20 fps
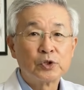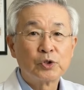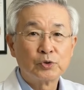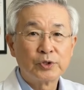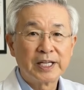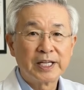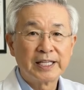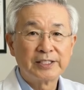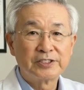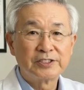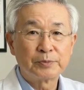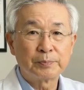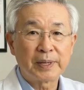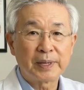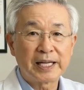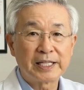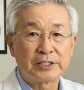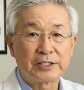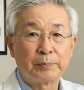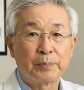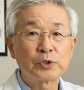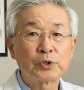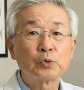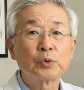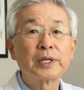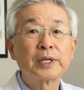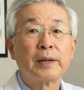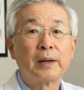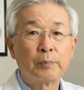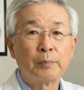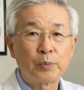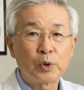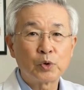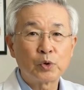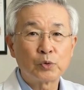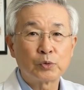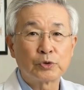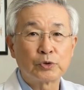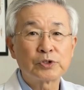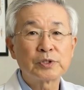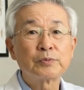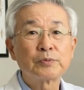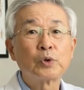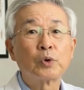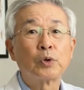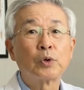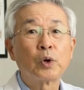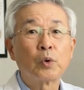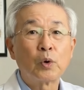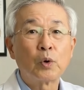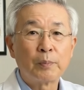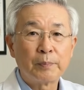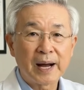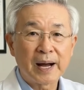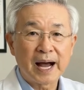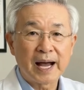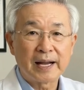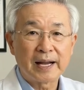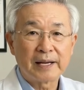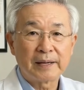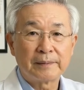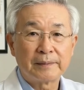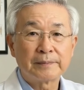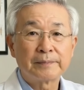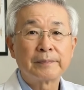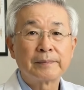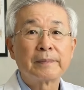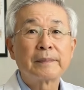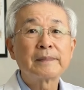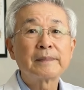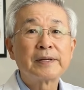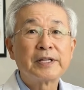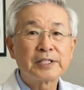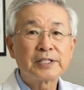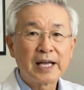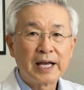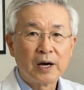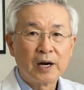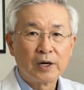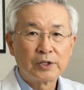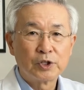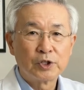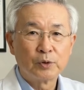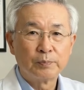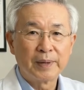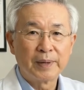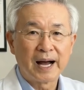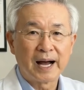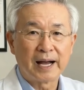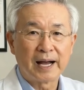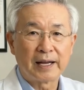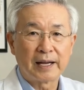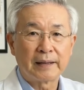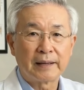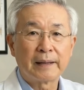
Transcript: create space between the bones of your lower back. Stay on your back,